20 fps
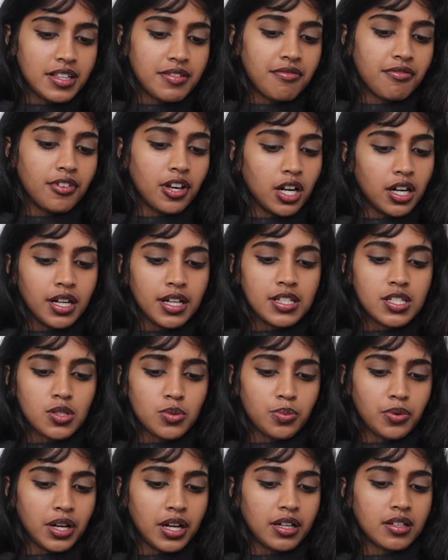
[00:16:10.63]
Very
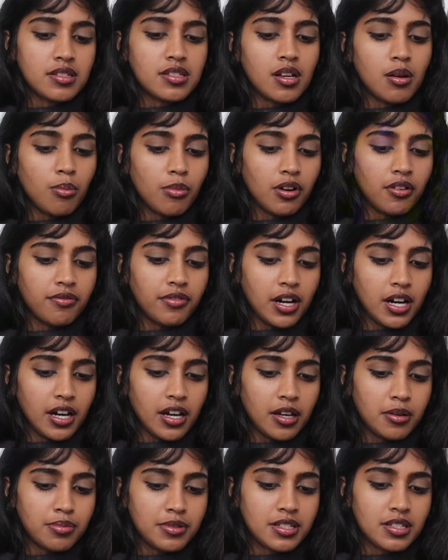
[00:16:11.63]
spring, summer
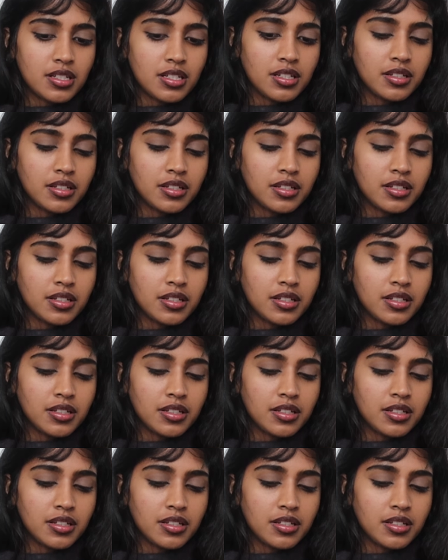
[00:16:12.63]
vibes.